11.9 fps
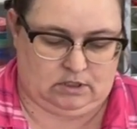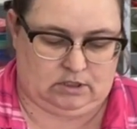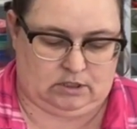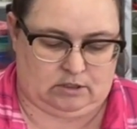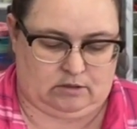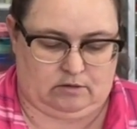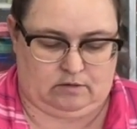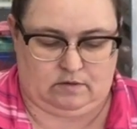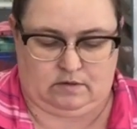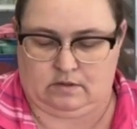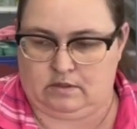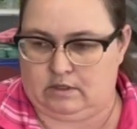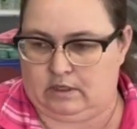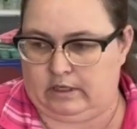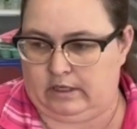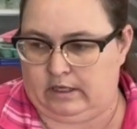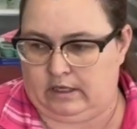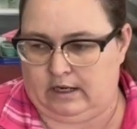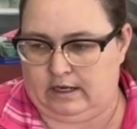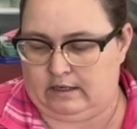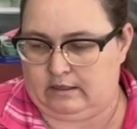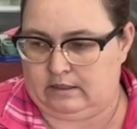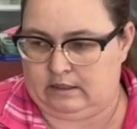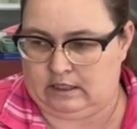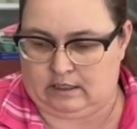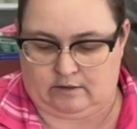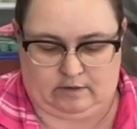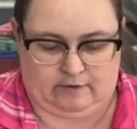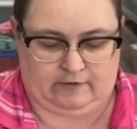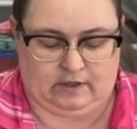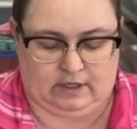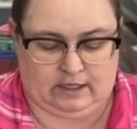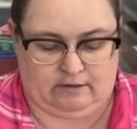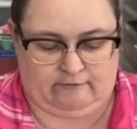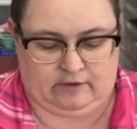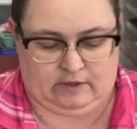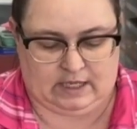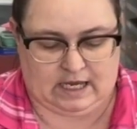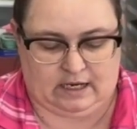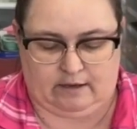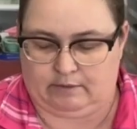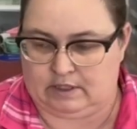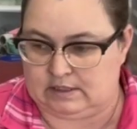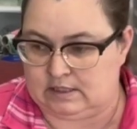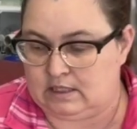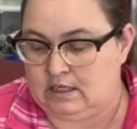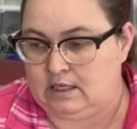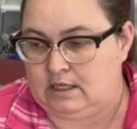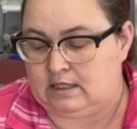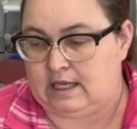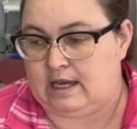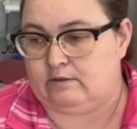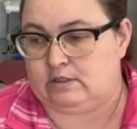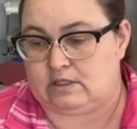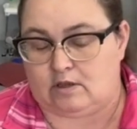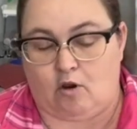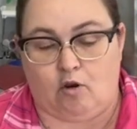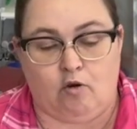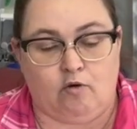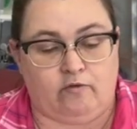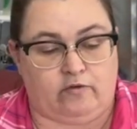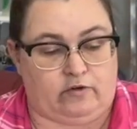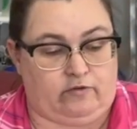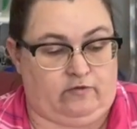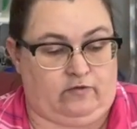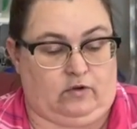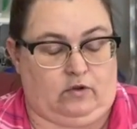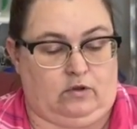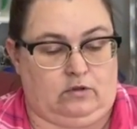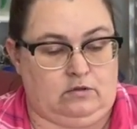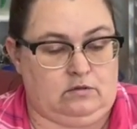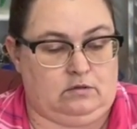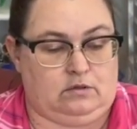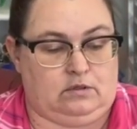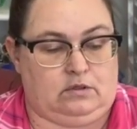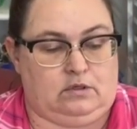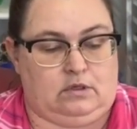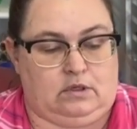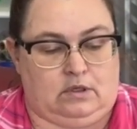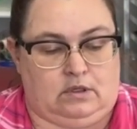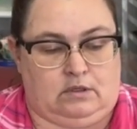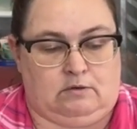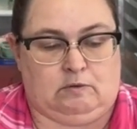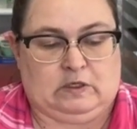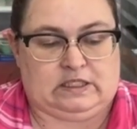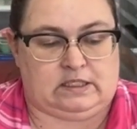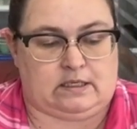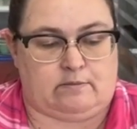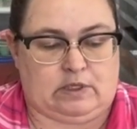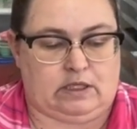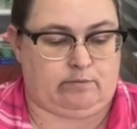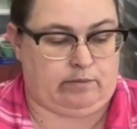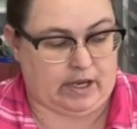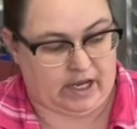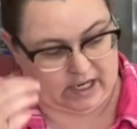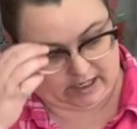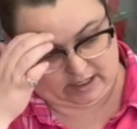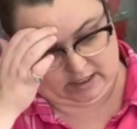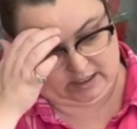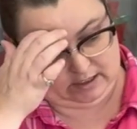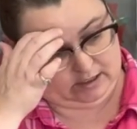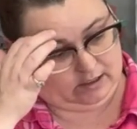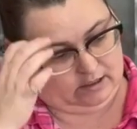So I think I want to fill that up because that was over full with some in the back